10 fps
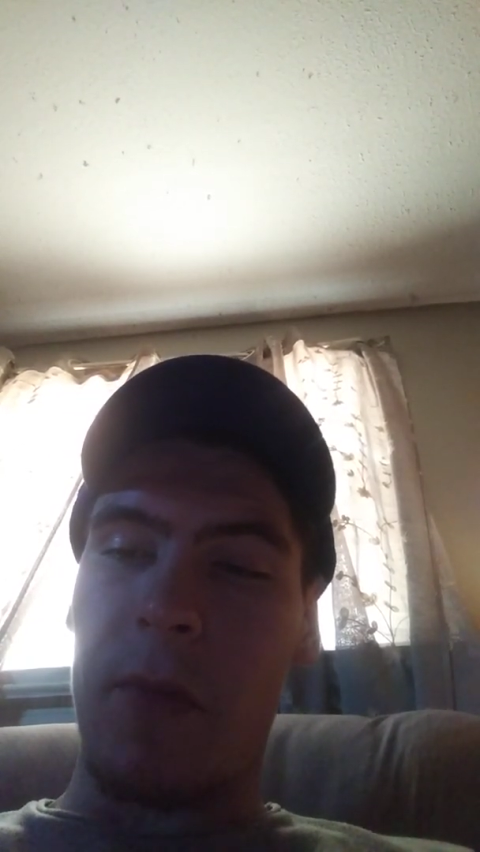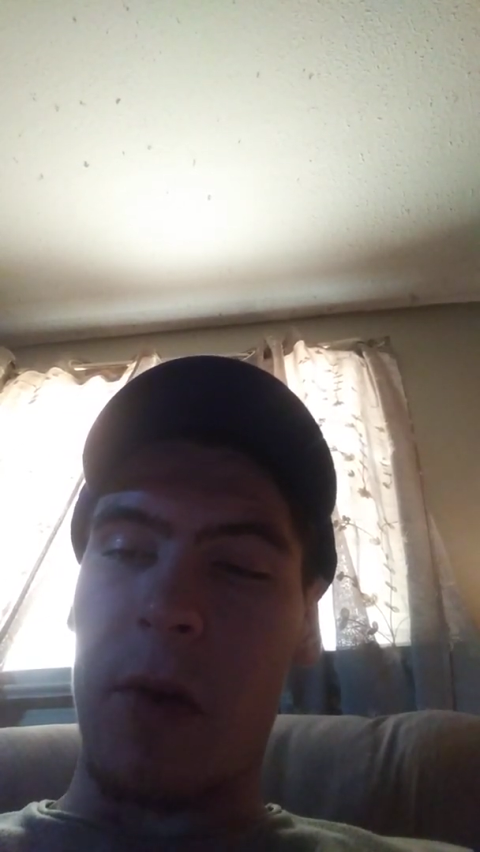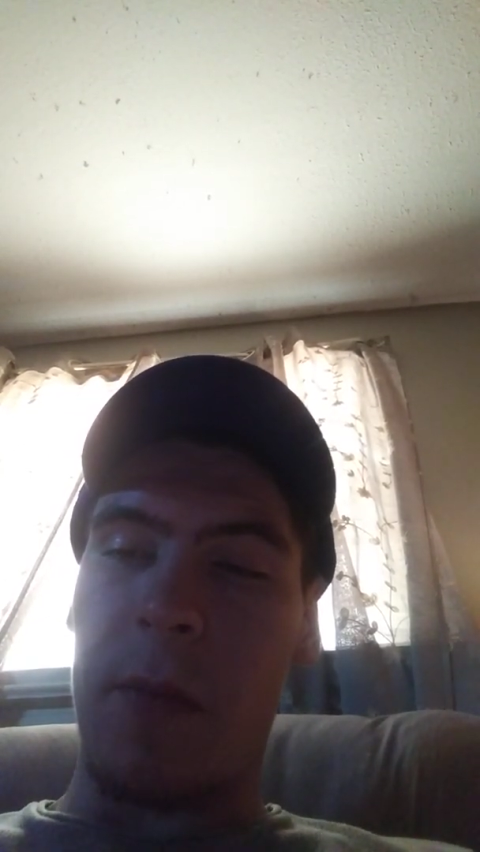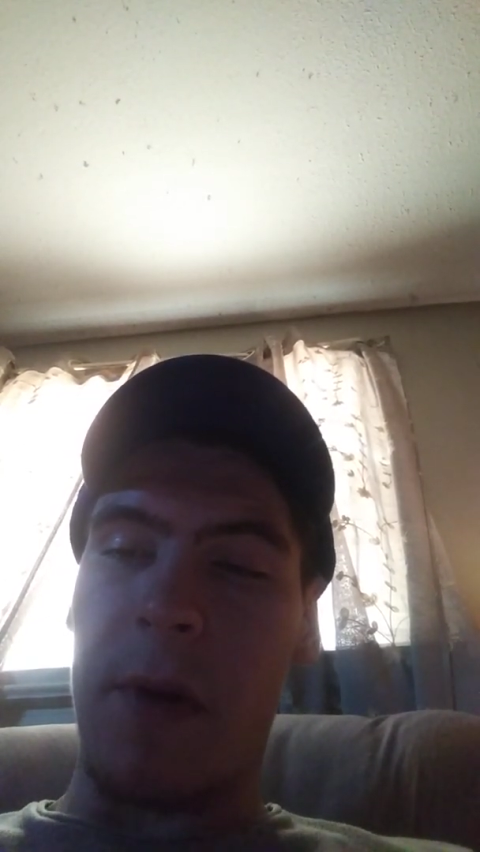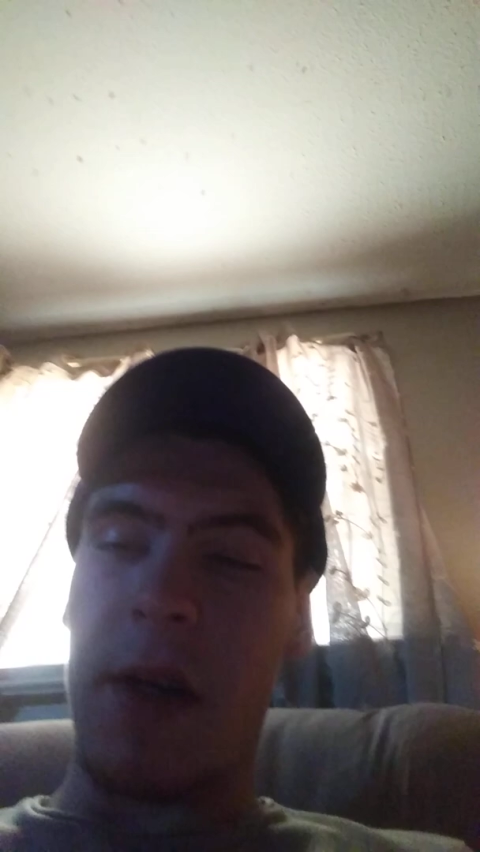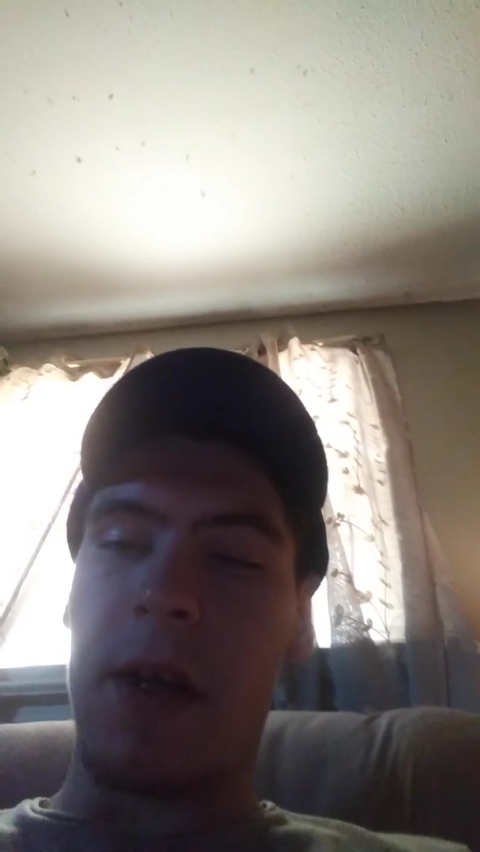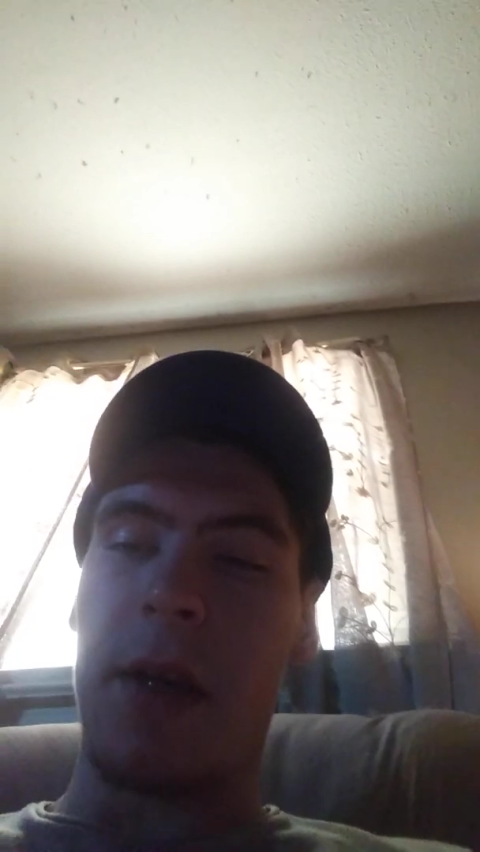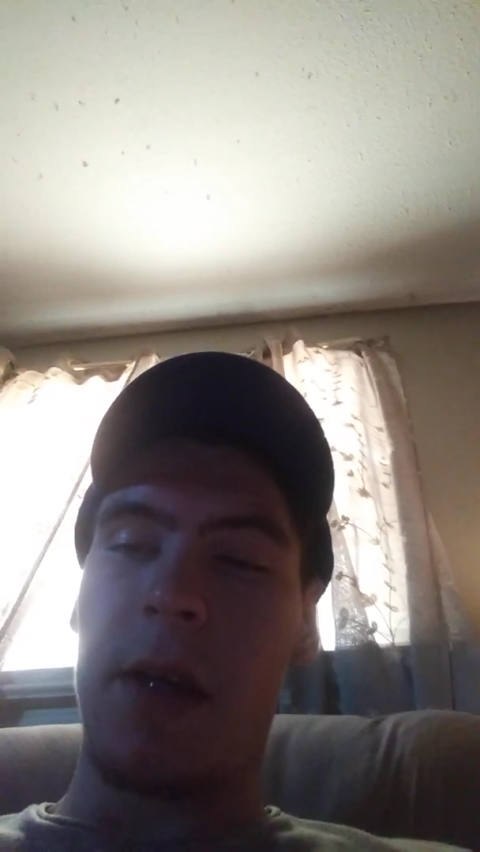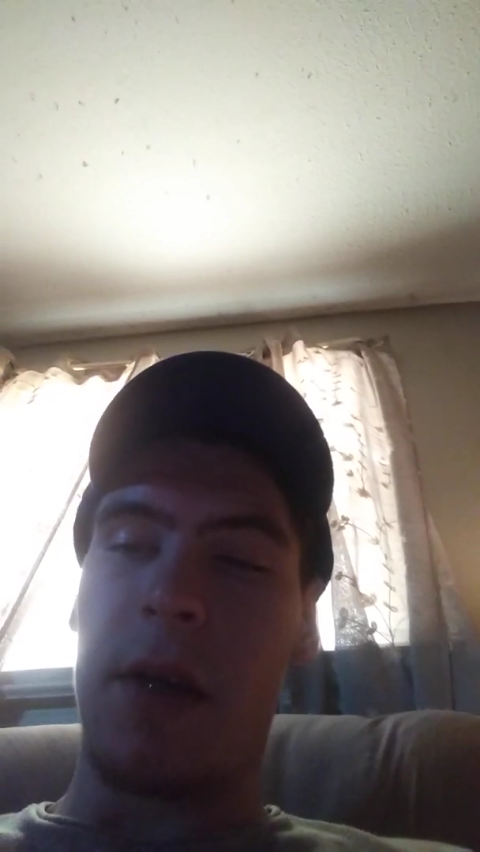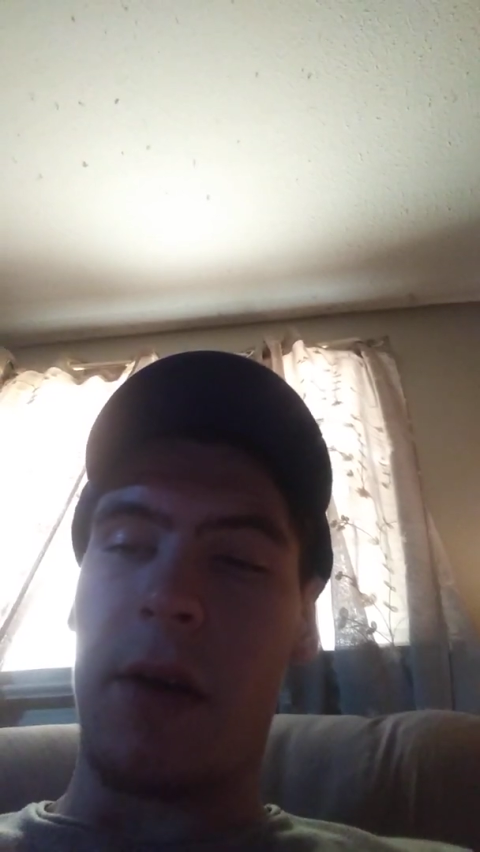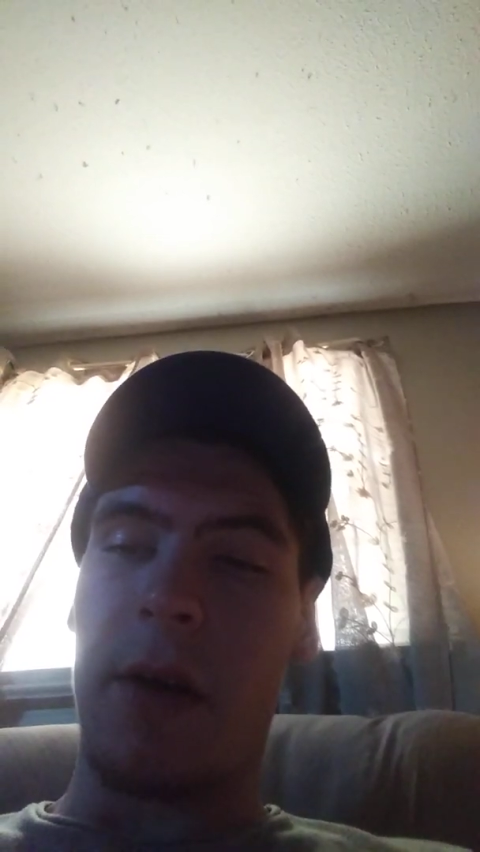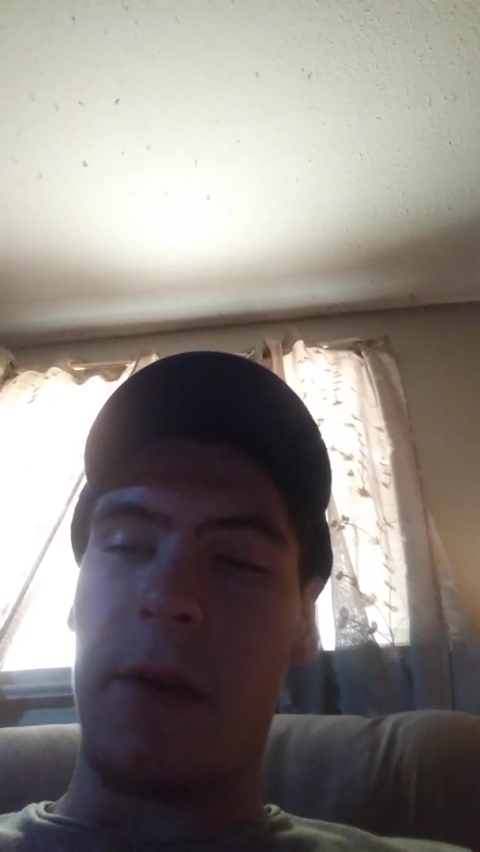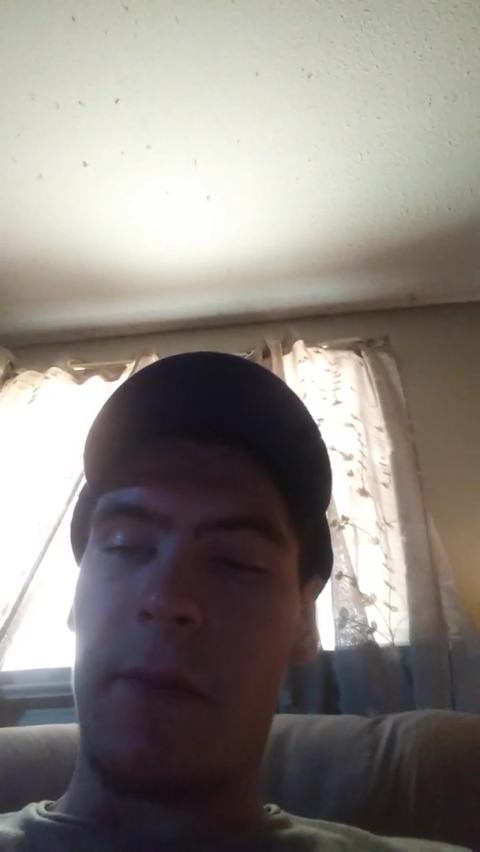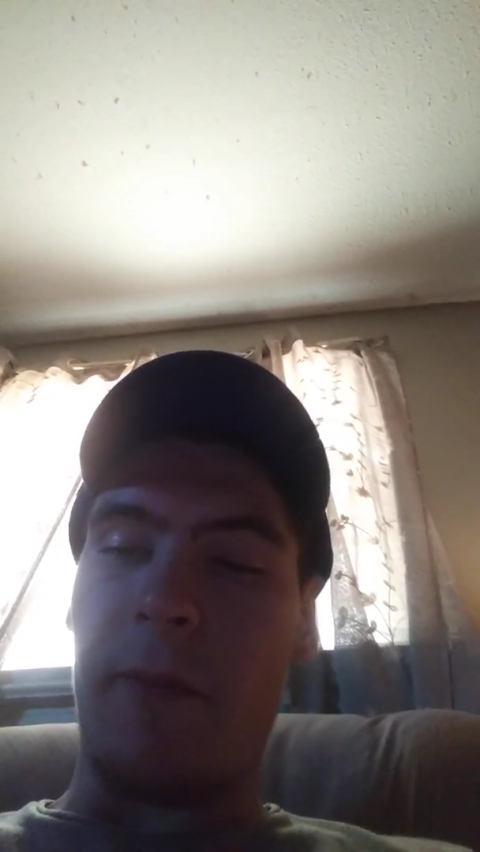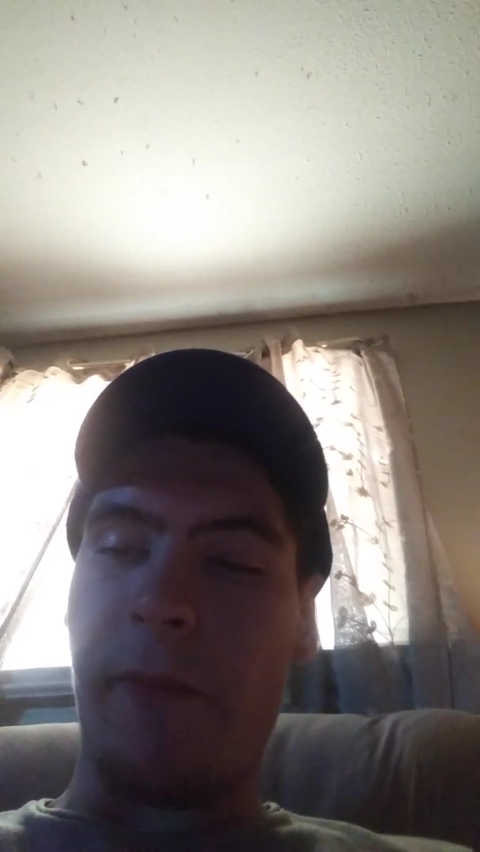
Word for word: Opana ER.